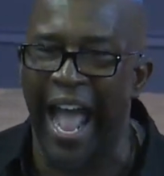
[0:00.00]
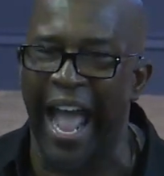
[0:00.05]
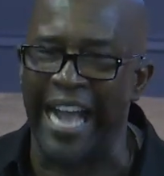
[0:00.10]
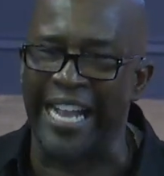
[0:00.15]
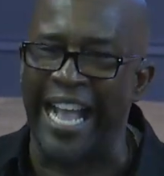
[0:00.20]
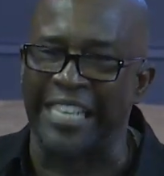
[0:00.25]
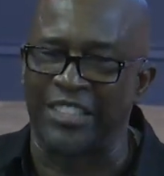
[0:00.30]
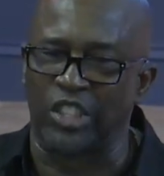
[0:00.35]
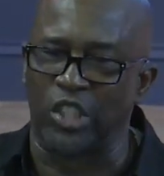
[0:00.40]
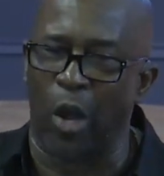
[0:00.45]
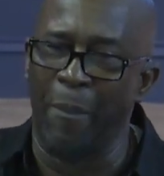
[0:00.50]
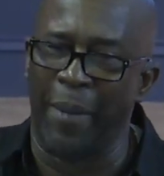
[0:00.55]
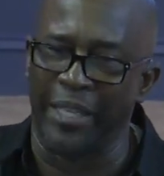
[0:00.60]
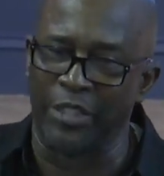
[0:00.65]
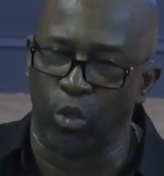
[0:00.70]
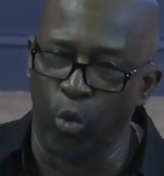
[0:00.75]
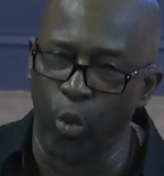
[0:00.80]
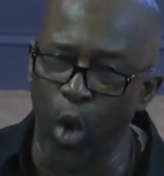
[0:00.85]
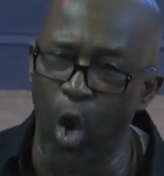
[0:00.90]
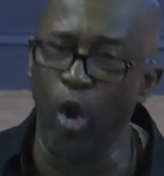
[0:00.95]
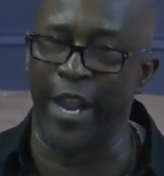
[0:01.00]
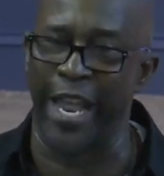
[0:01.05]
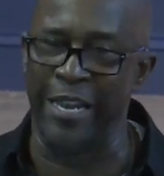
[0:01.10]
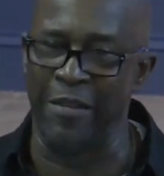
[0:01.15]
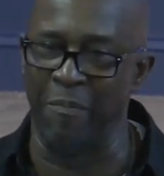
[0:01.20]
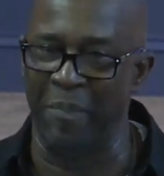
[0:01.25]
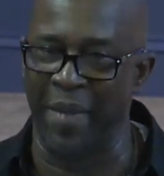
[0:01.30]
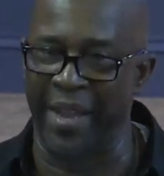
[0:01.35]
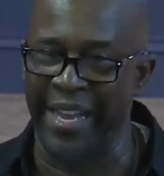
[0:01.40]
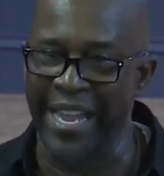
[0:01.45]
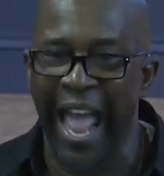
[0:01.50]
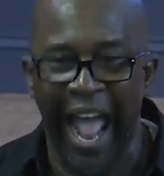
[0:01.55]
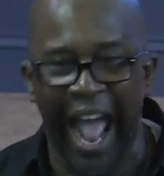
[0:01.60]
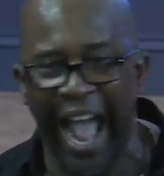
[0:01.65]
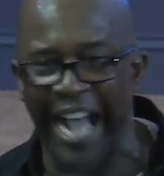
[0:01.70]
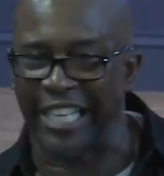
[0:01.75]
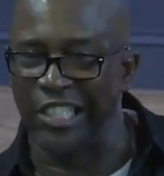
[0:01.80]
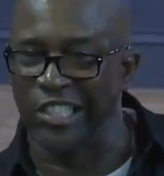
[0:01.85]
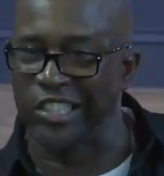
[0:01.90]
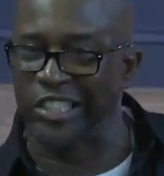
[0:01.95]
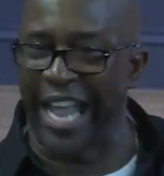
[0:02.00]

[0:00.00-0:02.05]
I got so much root in me, I can